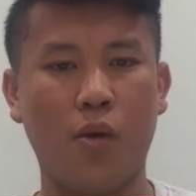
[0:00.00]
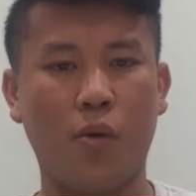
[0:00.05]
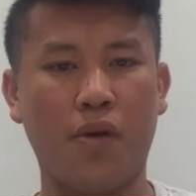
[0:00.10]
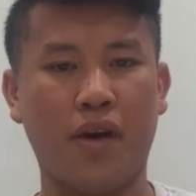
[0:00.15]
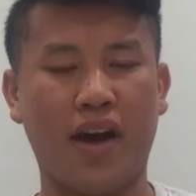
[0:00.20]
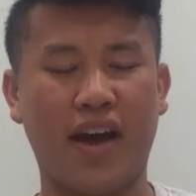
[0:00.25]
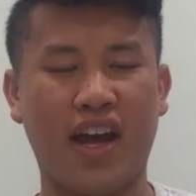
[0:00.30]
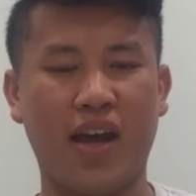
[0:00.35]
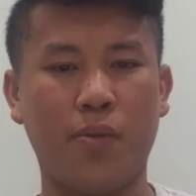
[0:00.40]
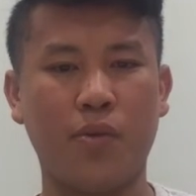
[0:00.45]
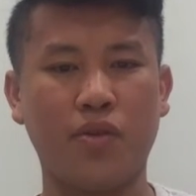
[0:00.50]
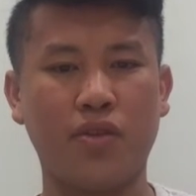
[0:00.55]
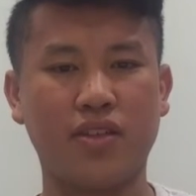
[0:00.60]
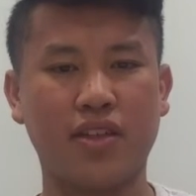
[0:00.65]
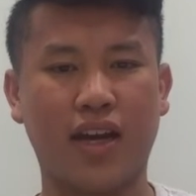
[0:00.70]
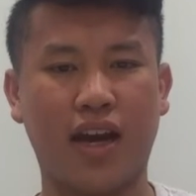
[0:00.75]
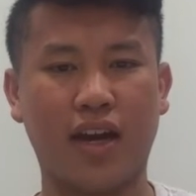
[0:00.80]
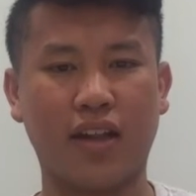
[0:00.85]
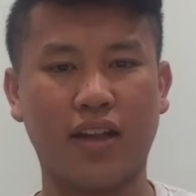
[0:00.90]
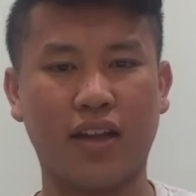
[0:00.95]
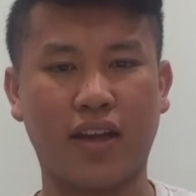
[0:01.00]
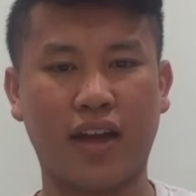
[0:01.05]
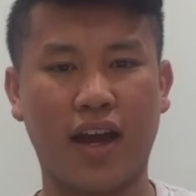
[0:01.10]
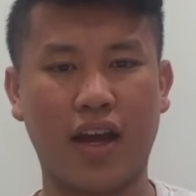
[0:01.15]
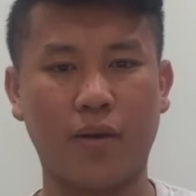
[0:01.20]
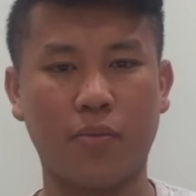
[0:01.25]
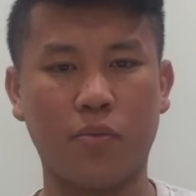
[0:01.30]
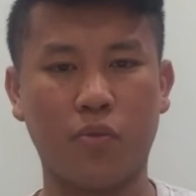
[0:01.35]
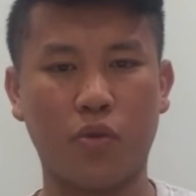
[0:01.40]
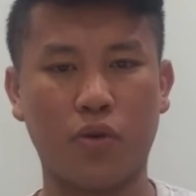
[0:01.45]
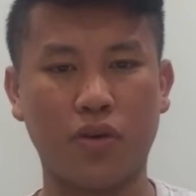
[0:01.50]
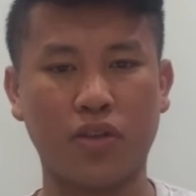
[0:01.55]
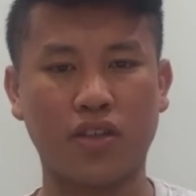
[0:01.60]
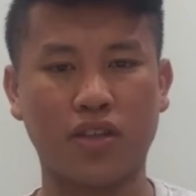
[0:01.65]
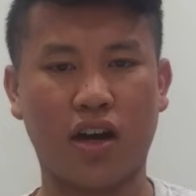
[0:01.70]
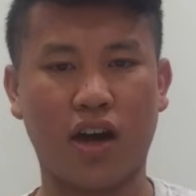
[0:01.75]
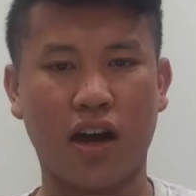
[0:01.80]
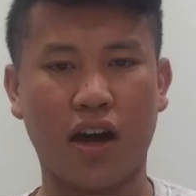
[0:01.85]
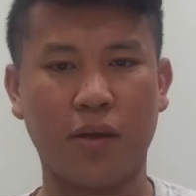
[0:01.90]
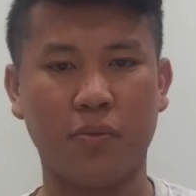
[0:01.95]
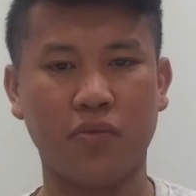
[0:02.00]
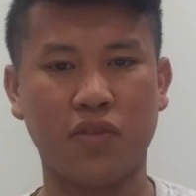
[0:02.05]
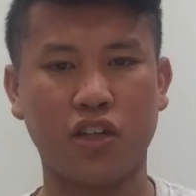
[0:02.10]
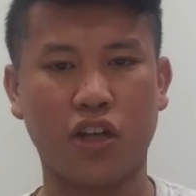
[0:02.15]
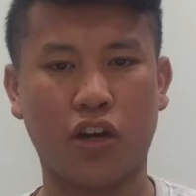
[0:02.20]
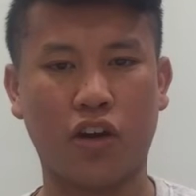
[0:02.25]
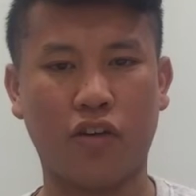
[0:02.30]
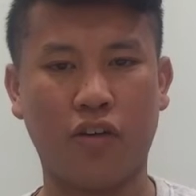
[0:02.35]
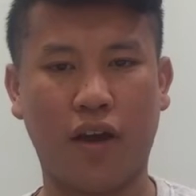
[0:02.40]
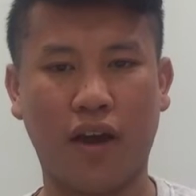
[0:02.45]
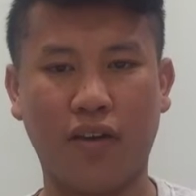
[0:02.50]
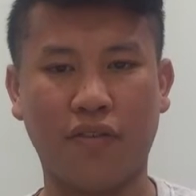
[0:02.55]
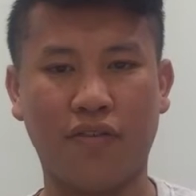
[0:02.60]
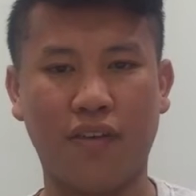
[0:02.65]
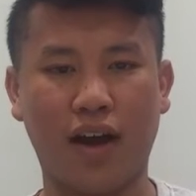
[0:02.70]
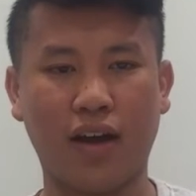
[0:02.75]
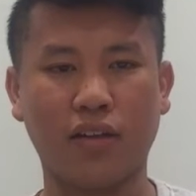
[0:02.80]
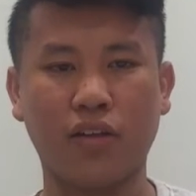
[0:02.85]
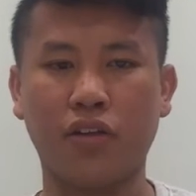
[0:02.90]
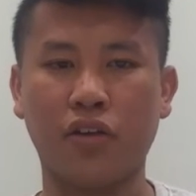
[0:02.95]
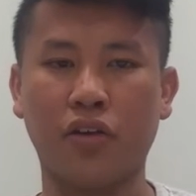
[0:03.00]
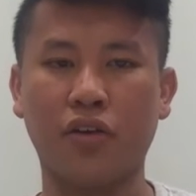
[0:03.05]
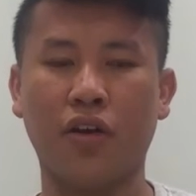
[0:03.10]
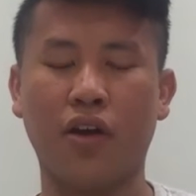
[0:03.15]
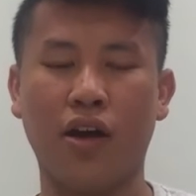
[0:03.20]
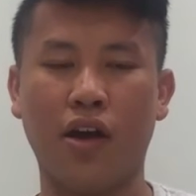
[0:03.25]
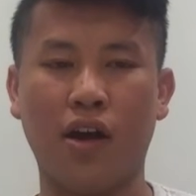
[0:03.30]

we are able to allocate more time to create value